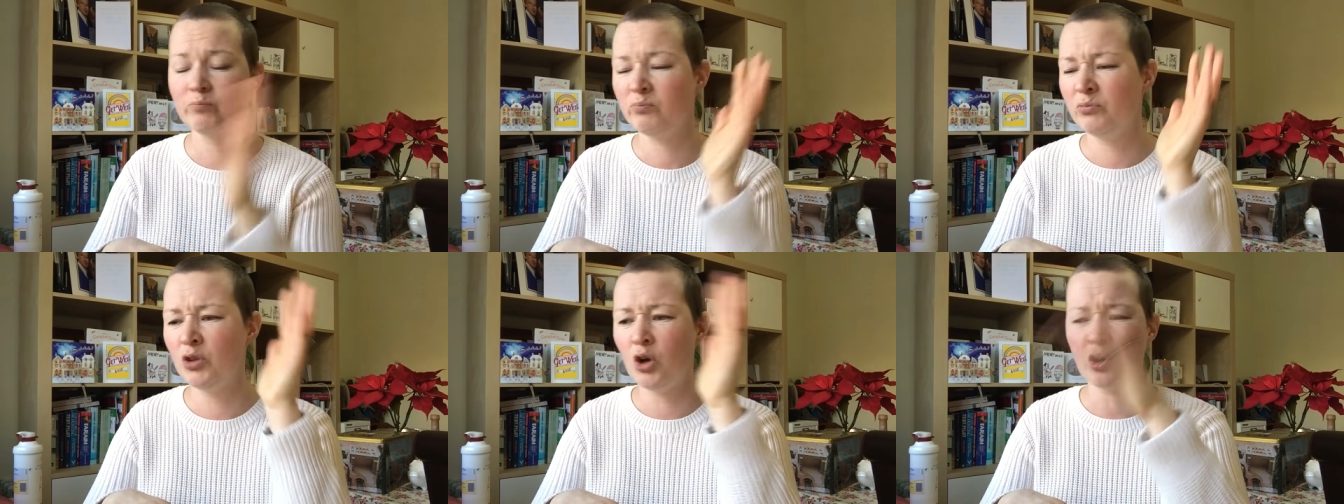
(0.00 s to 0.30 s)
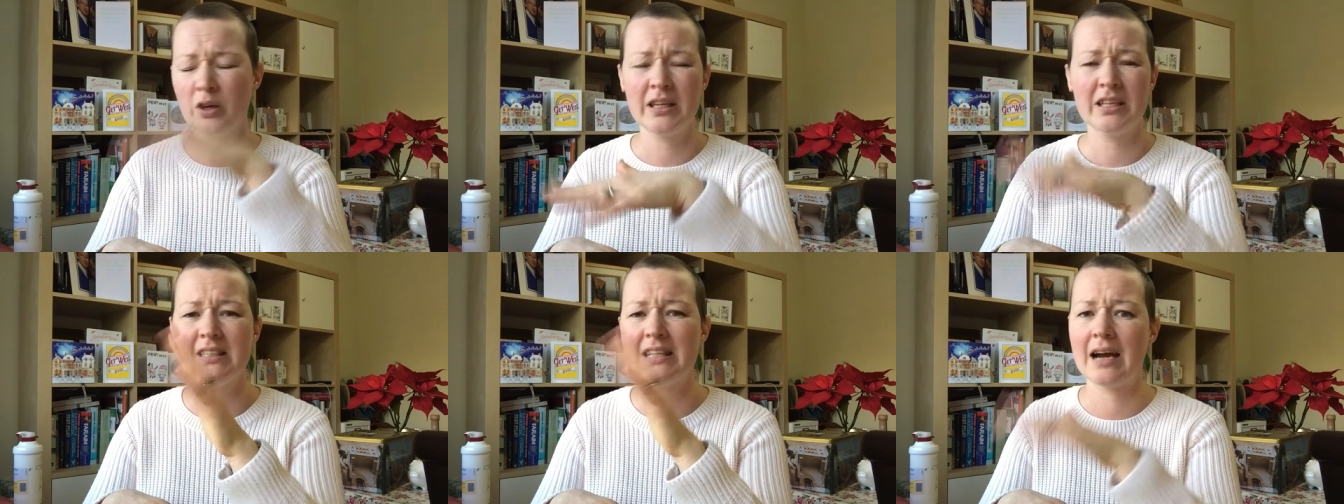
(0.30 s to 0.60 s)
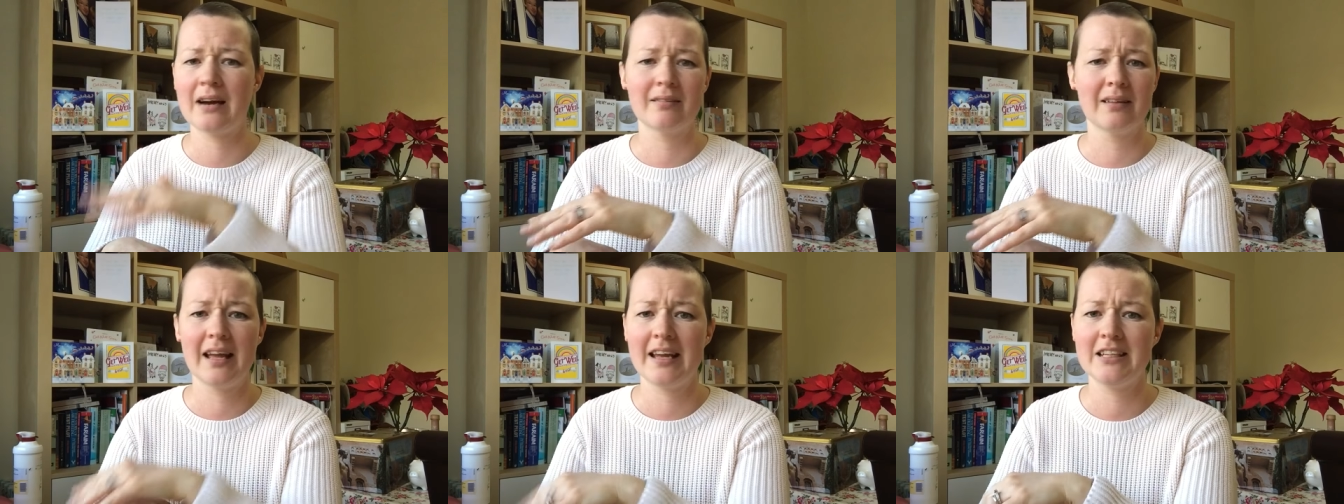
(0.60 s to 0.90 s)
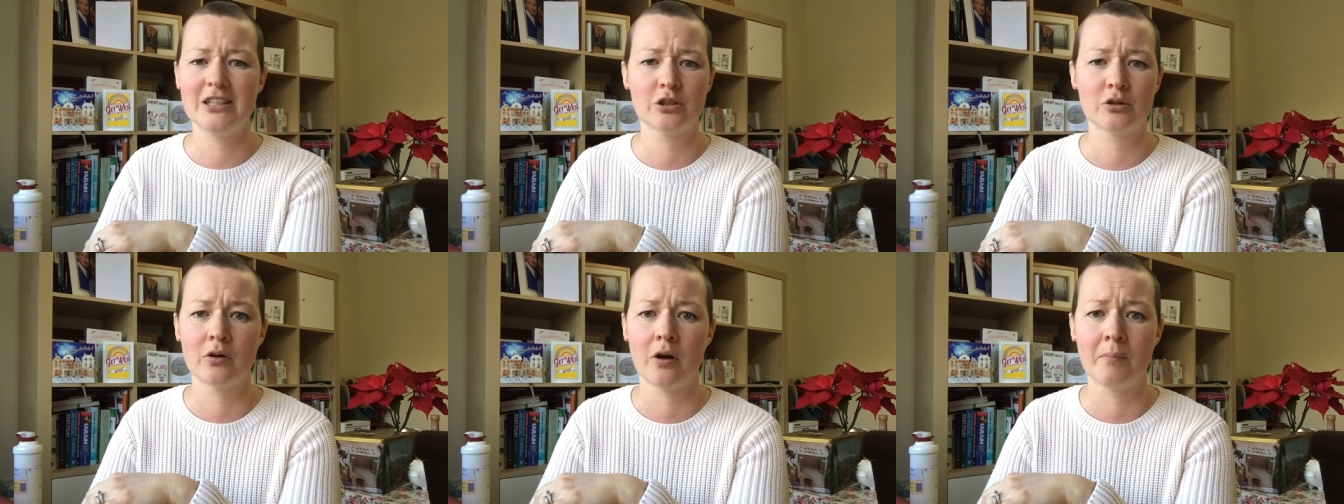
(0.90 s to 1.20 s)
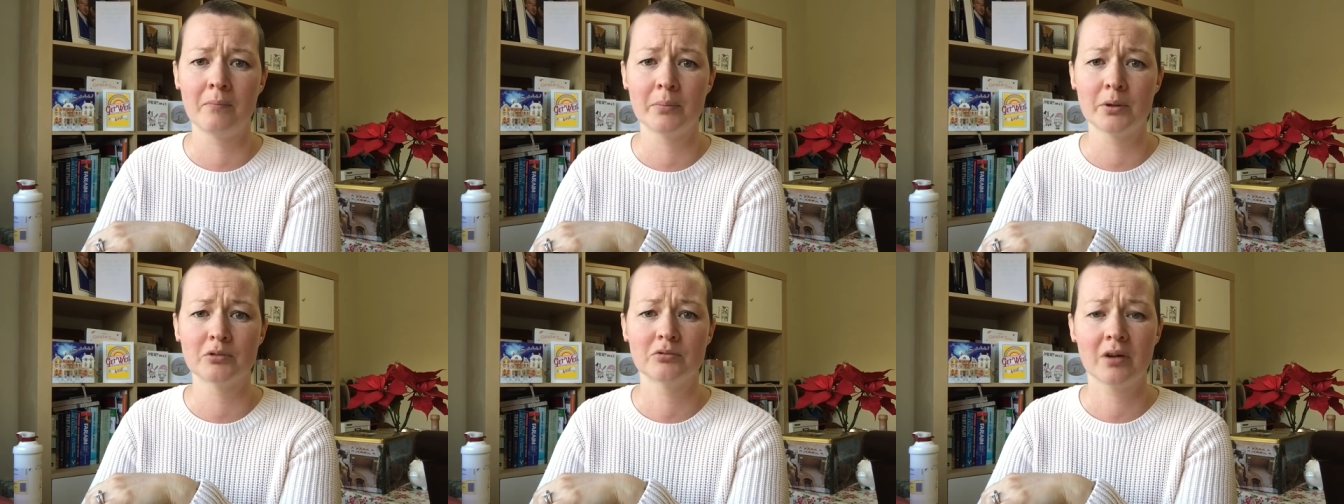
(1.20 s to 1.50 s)
Knock it down later
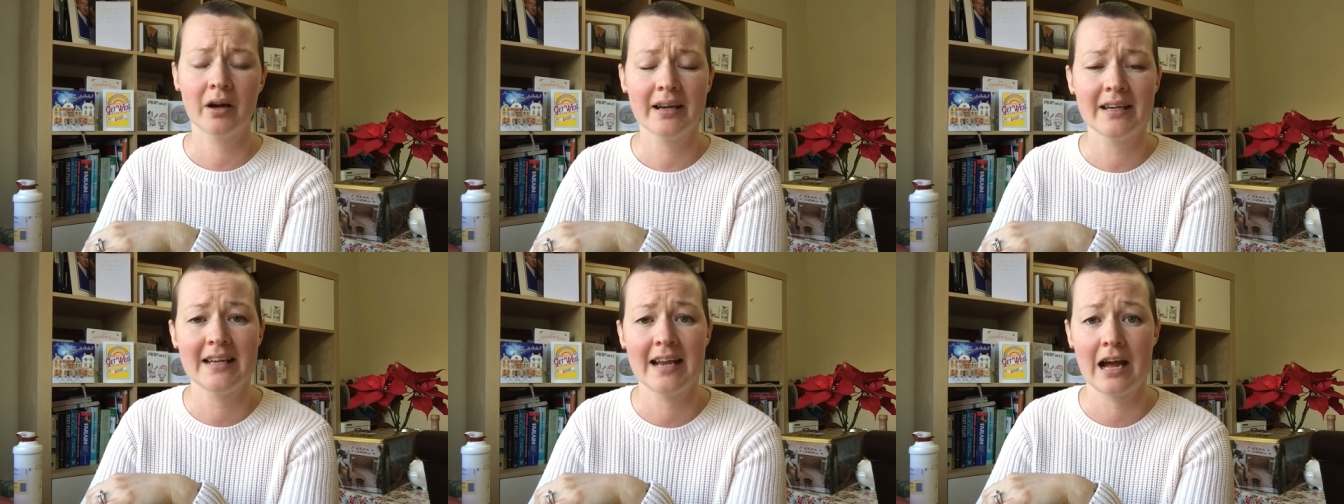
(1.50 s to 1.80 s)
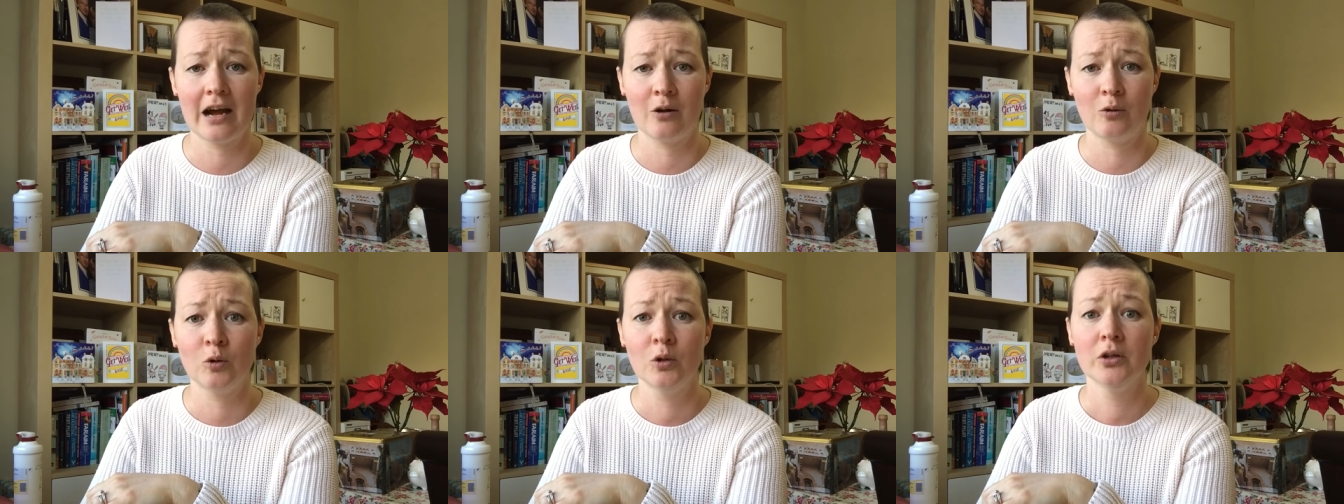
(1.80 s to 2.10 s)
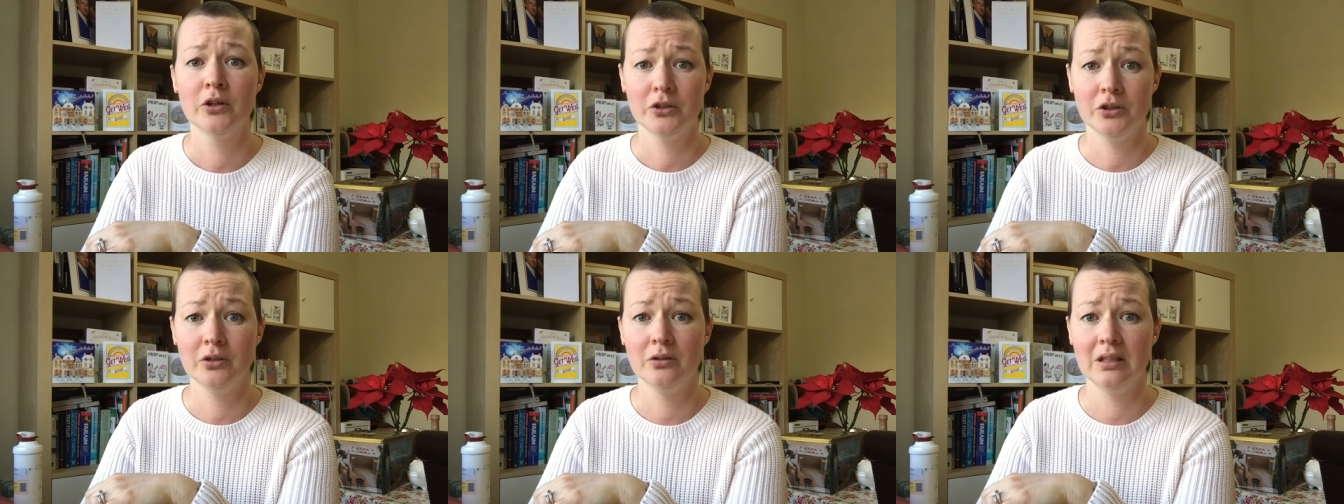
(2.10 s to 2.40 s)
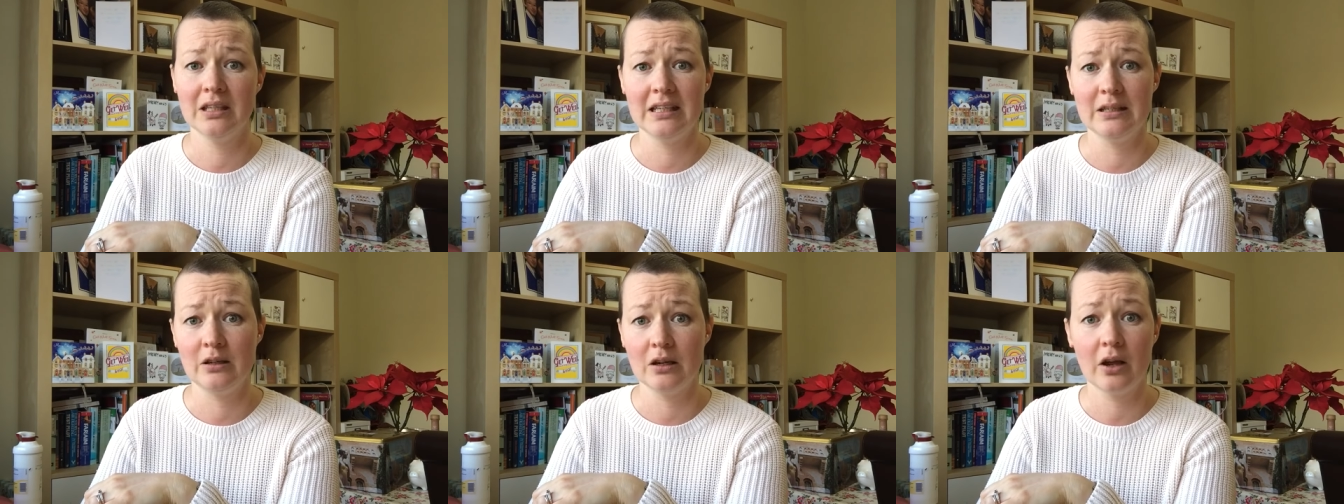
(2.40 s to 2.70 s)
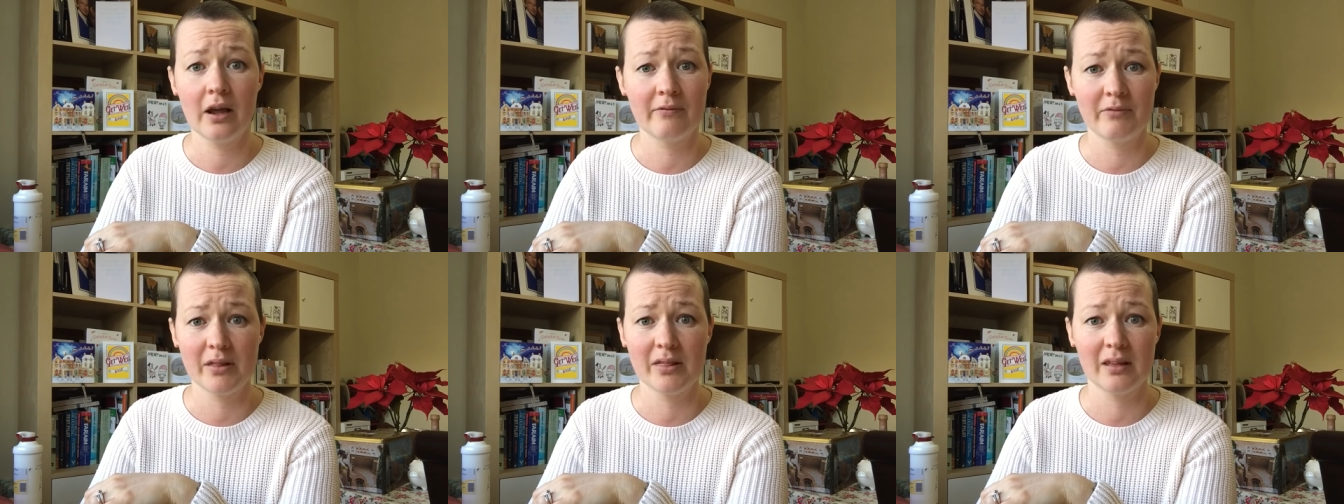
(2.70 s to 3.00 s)
on, but right now you need
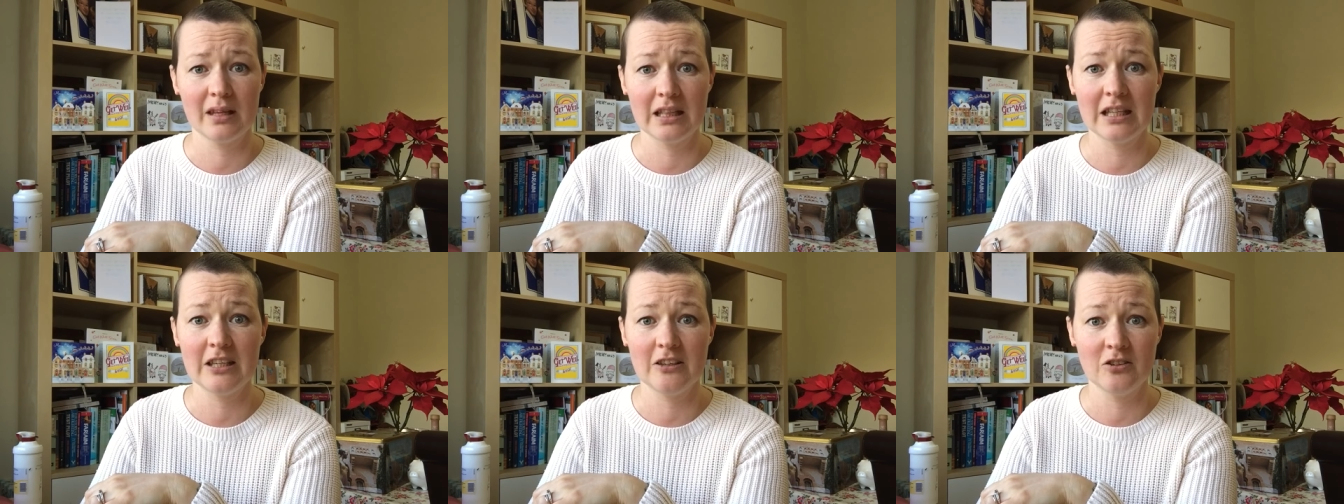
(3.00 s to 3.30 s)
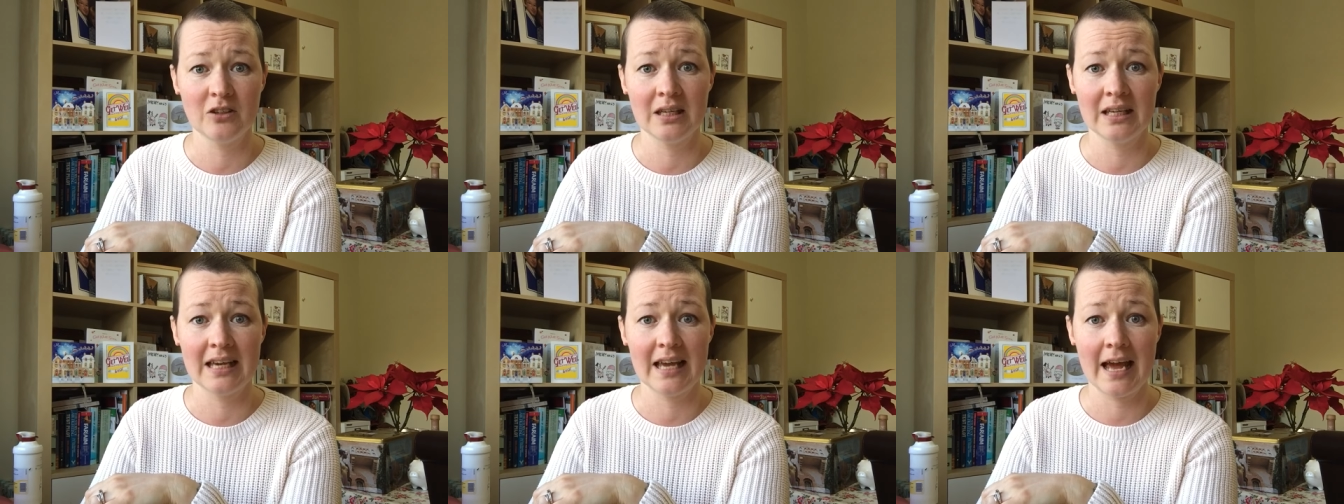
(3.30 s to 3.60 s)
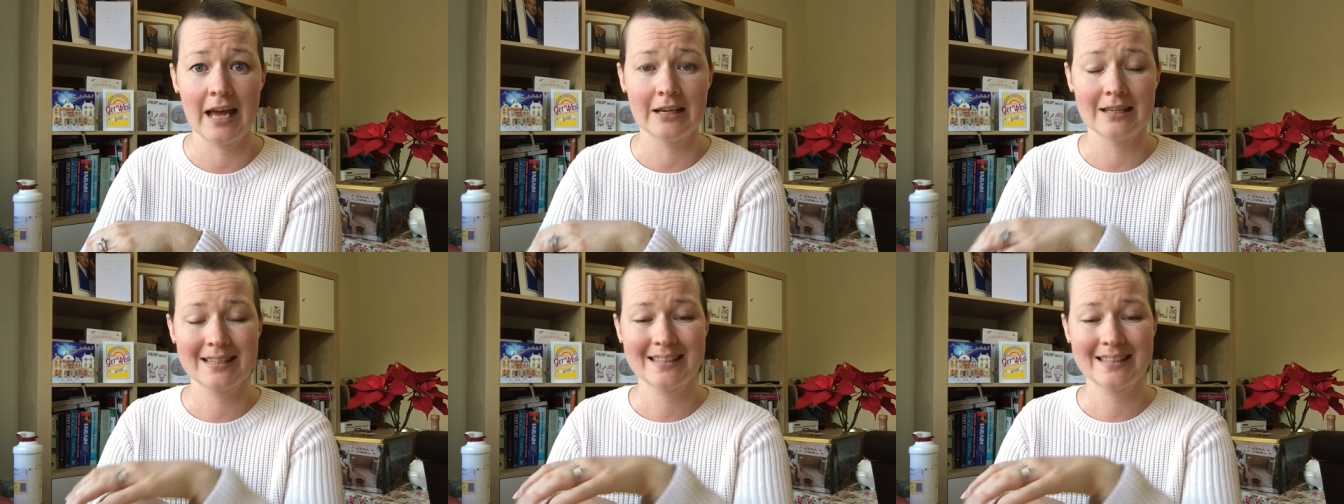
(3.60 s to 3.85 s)
everything that you can get.